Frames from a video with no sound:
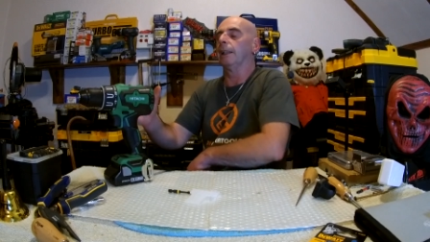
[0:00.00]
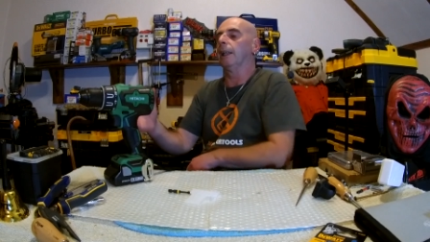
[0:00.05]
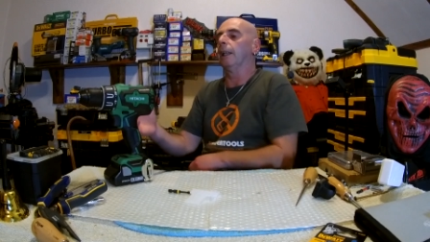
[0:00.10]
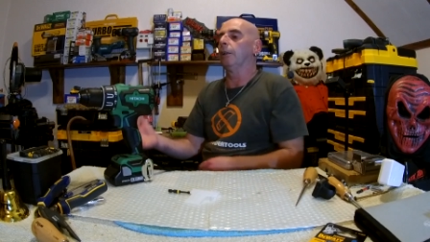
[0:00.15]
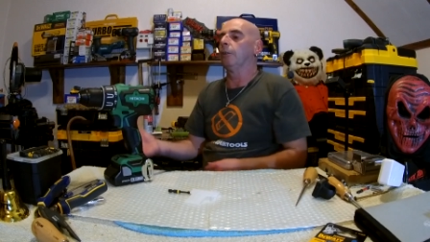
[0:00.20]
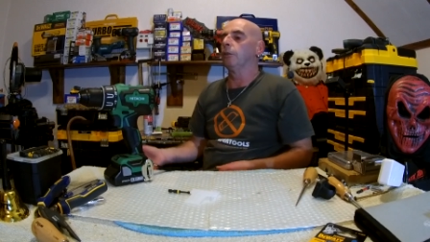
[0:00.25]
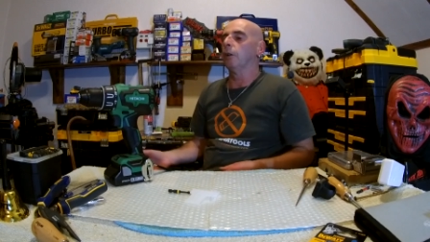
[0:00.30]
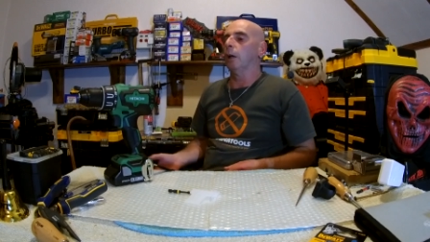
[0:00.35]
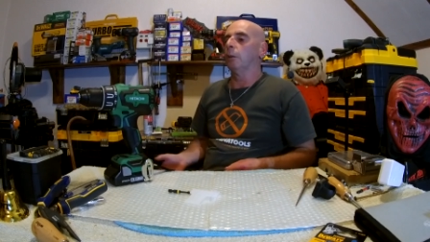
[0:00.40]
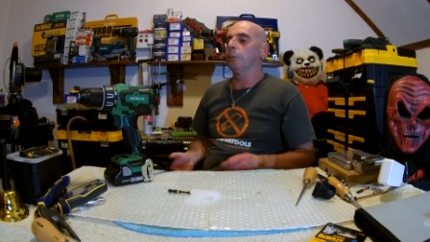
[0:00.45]

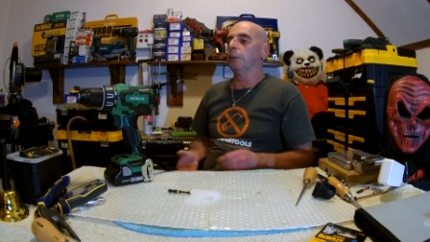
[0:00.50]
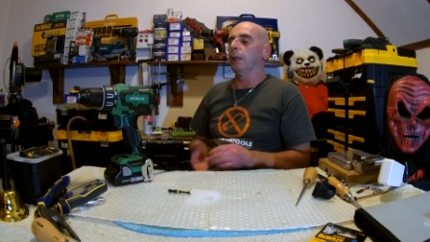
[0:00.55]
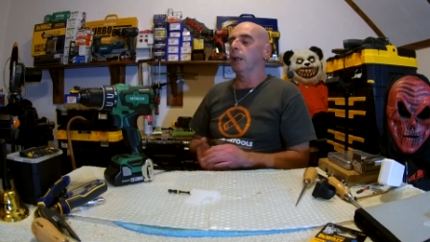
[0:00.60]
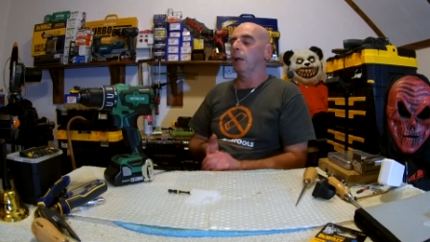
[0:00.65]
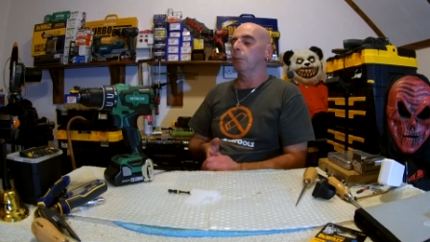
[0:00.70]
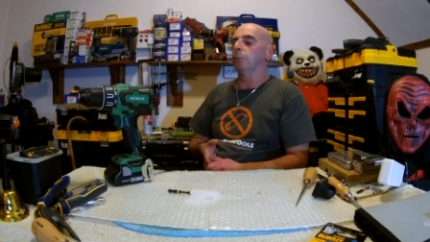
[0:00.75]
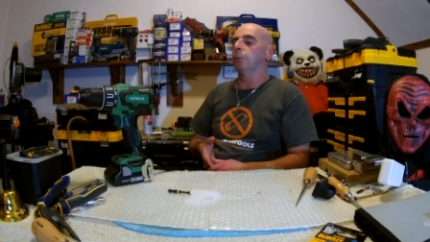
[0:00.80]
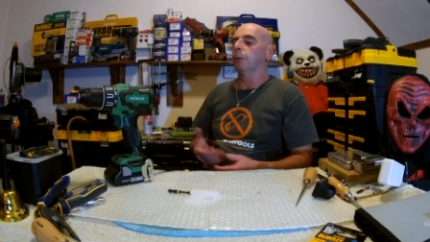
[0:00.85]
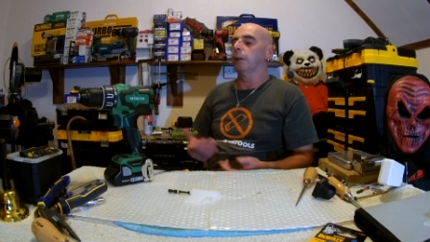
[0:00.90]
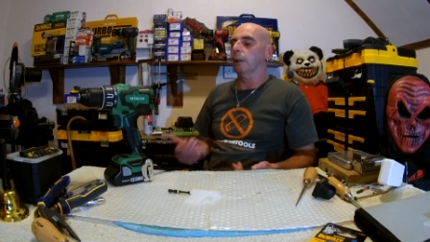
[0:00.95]
then jammed it
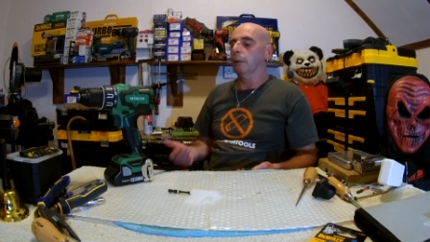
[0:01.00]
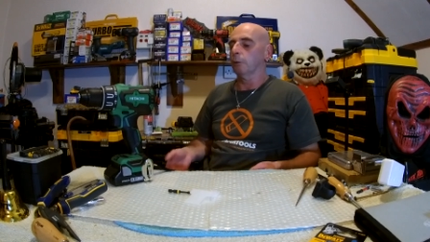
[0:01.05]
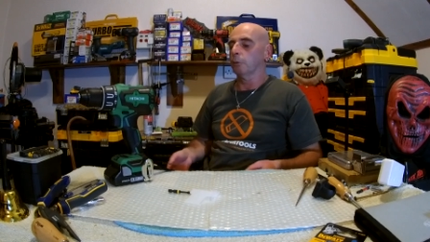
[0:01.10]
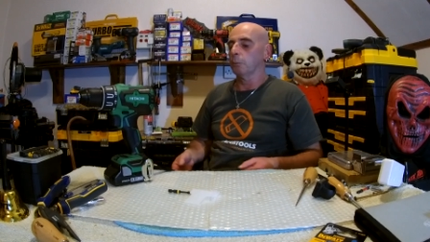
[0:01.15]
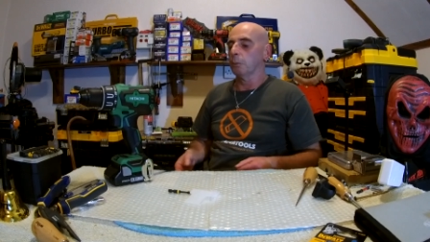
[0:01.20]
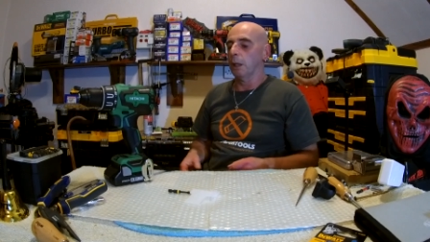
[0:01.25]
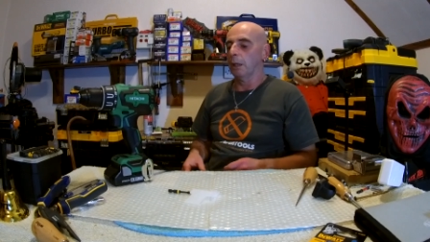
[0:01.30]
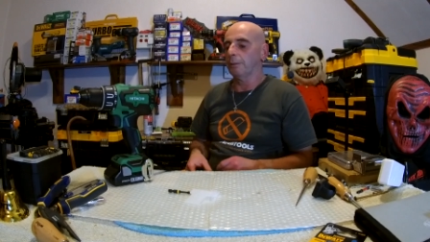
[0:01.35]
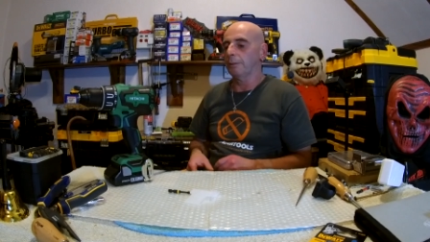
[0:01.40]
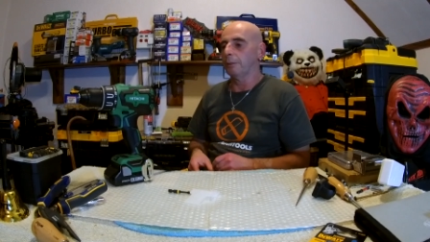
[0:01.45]
up. Okay, it was
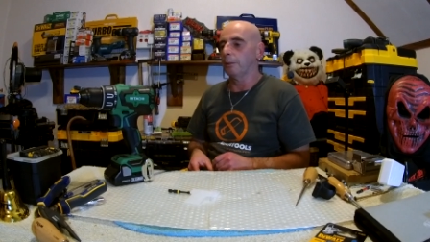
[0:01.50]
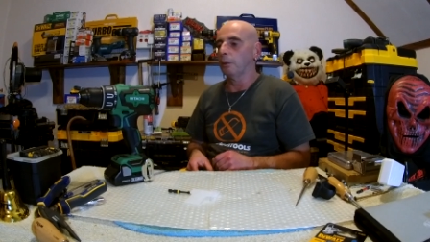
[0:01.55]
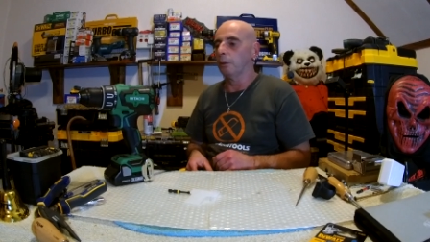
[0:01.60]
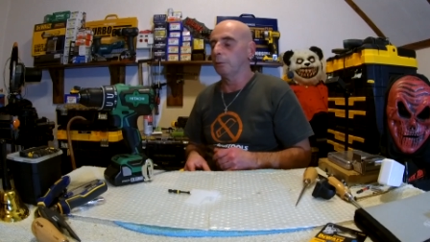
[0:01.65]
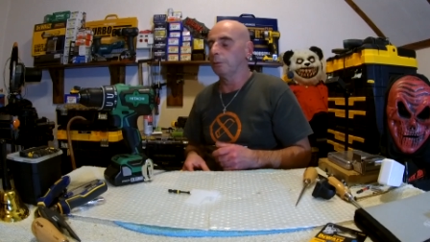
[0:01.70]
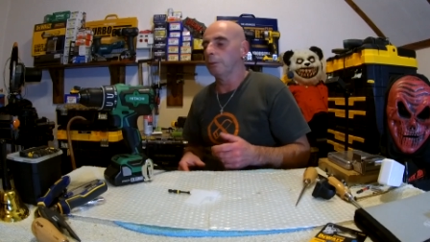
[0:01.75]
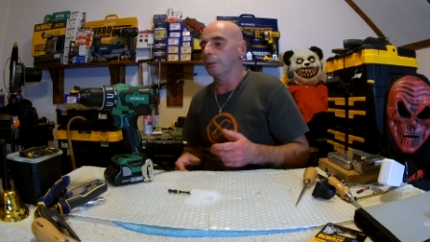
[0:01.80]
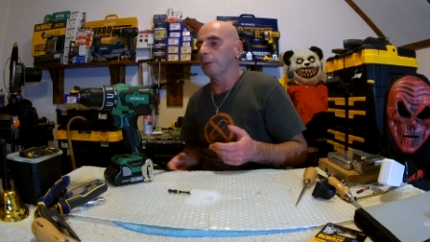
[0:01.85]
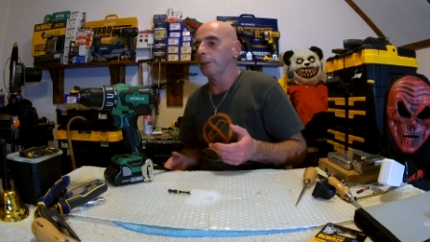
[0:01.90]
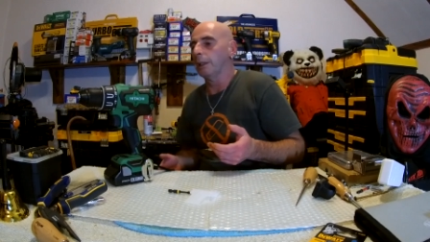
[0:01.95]
my
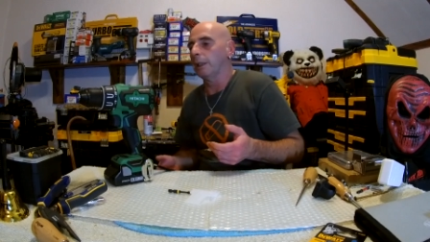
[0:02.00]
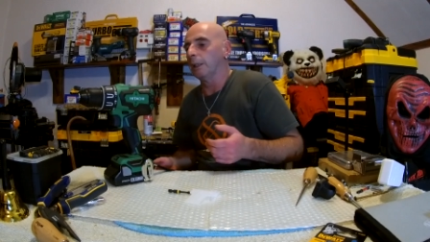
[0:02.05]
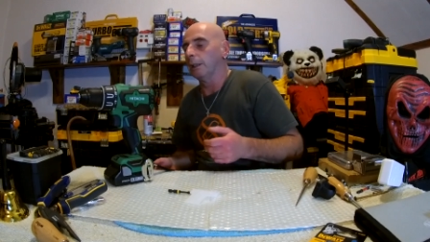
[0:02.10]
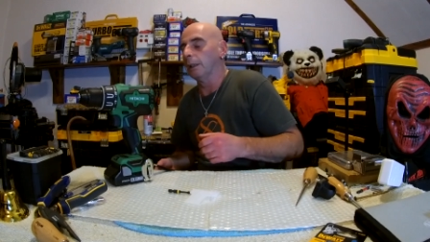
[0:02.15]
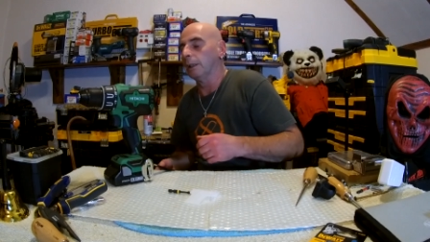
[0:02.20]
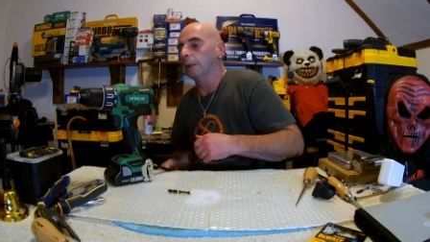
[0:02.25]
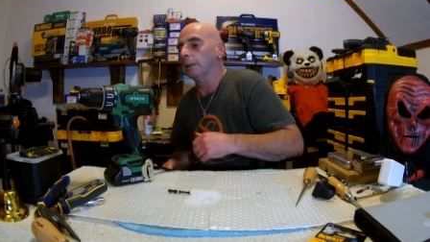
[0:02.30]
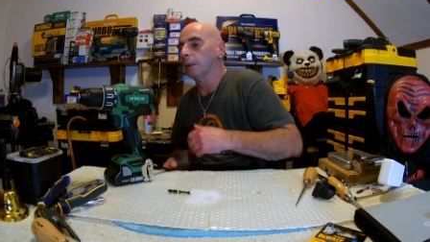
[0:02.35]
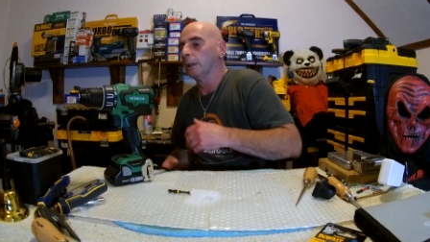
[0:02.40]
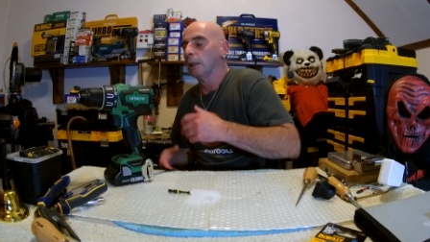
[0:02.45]
fault for that,
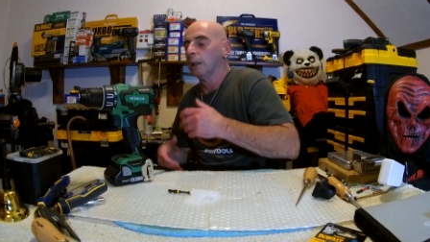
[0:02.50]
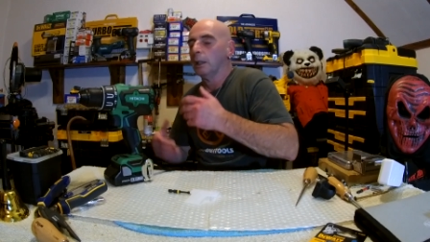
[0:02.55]
like.